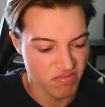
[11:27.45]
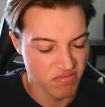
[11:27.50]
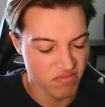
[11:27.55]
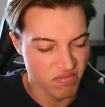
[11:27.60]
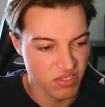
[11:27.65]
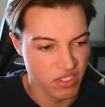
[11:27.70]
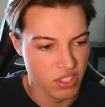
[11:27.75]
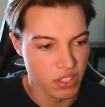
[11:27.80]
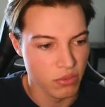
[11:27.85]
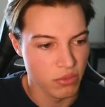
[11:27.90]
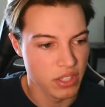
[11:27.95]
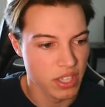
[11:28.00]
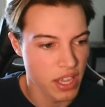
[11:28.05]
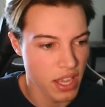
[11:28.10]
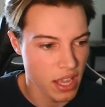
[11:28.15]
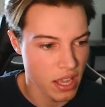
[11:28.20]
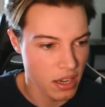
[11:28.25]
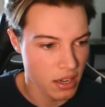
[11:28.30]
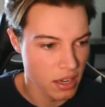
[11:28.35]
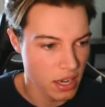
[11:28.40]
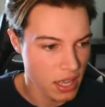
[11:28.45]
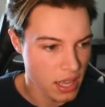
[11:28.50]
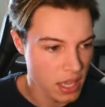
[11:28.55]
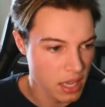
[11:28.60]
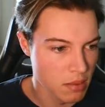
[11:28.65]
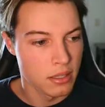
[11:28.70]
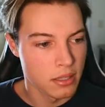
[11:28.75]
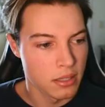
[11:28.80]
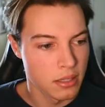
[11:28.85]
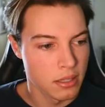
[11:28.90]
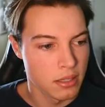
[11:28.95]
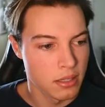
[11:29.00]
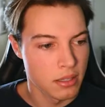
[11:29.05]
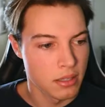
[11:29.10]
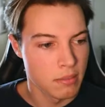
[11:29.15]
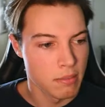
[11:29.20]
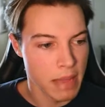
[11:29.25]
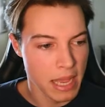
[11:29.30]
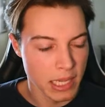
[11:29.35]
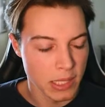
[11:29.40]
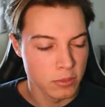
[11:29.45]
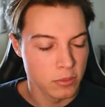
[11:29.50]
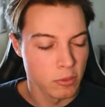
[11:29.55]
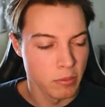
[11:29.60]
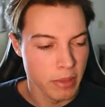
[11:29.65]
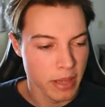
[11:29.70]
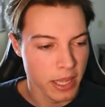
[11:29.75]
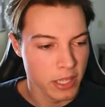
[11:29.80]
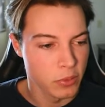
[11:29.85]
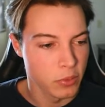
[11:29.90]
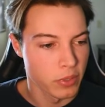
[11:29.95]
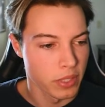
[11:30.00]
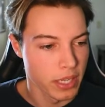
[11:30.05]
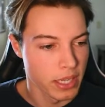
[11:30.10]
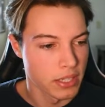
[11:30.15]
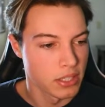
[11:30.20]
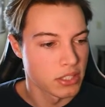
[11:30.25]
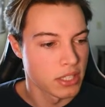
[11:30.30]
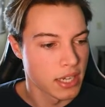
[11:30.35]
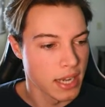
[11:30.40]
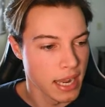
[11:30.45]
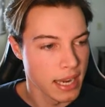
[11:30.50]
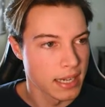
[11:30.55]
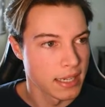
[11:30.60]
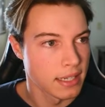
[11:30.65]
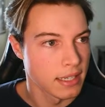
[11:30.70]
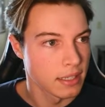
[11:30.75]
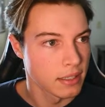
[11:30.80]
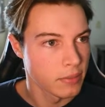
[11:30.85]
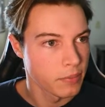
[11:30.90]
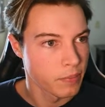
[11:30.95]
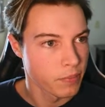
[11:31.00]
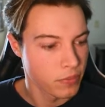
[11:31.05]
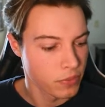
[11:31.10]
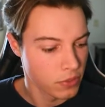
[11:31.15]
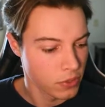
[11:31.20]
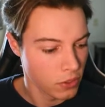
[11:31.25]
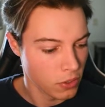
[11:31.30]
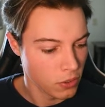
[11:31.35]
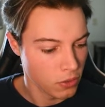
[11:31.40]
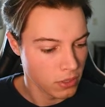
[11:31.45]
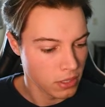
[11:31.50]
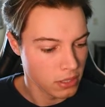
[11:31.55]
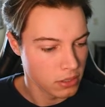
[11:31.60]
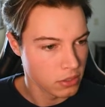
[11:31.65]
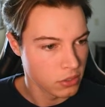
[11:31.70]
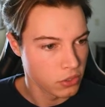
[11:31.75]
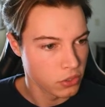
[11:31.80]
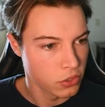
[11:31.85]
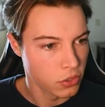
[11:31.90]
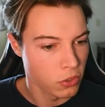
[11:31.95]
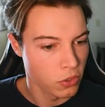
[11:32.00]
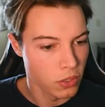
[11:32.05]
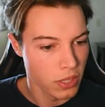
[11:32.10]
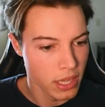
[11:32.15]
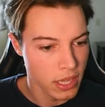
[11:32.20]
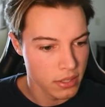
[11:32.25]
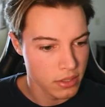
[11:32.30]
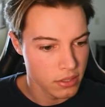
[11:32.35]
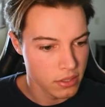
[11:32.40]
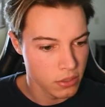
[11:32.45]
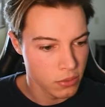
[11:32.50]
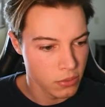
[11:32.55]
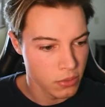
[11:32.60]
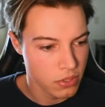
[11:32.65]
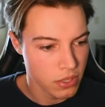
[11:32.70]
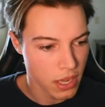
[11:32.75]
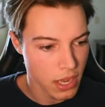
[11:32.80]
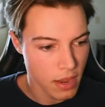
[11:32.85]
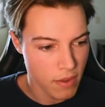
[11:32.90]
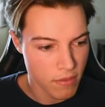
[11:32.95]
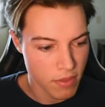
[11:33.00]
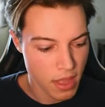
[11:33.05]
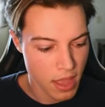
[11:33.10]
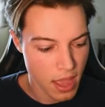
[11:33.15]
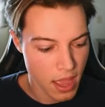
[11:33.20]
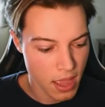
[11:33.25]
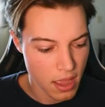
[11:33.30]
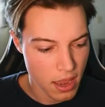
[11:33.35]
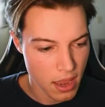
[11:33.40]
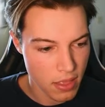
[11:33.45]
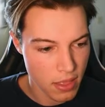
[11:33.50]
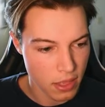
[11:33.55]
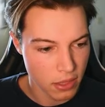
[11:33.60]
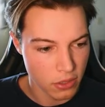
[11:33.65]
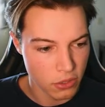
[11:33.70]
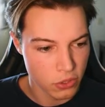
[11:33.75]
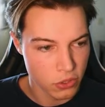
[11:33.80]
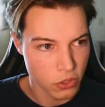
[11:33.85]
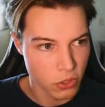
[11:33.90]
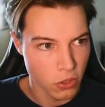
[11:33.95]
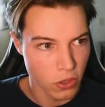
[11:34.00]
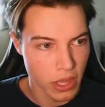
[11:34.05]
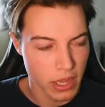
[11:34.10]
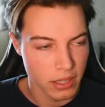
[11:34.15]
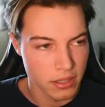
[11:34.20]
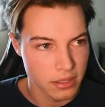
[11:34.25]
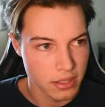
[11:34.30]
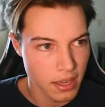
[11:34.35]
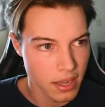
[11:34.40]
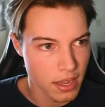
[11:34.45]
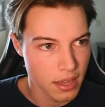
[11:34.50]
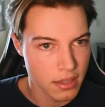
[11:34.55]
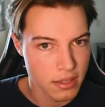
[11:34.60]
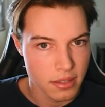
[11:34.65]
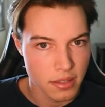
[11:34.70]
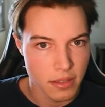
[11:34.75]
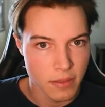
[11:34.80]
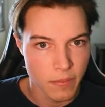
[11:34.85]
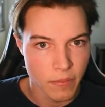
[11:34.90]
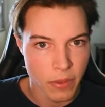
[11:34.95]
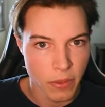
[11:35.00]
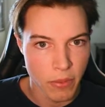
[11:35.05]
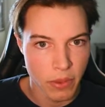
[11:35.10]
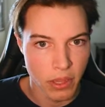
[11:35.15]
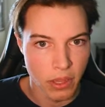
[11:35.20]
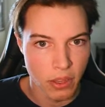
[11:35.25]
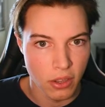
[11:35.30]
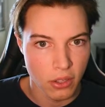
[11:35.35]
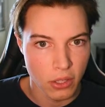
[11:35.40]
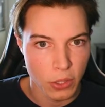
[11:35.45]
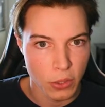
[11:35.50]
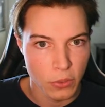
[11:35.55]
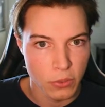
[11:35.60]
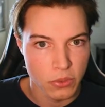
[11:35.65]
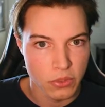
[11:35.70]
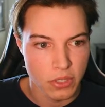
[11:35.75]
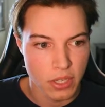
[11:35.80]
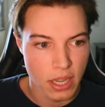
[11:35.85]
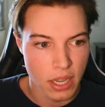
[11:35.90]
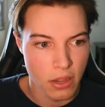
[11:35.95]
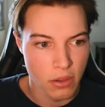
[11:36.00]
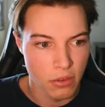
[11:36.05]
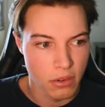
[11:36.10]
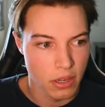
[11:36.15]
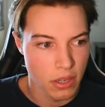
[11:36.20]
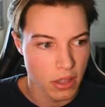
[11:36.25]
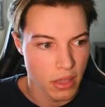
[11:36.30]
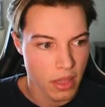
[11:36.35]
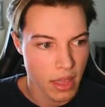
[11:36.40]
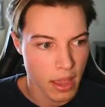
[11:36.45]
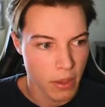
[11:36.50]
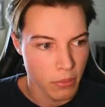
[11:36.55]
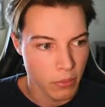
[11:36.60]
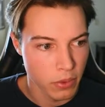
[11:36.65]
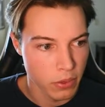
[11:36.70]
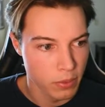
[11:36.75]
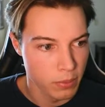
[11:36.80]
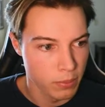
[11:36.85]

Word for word: Let's do ten, and then maximum password age, ninety. So let's control S to save that, and then control X to exit, and we can close down that one.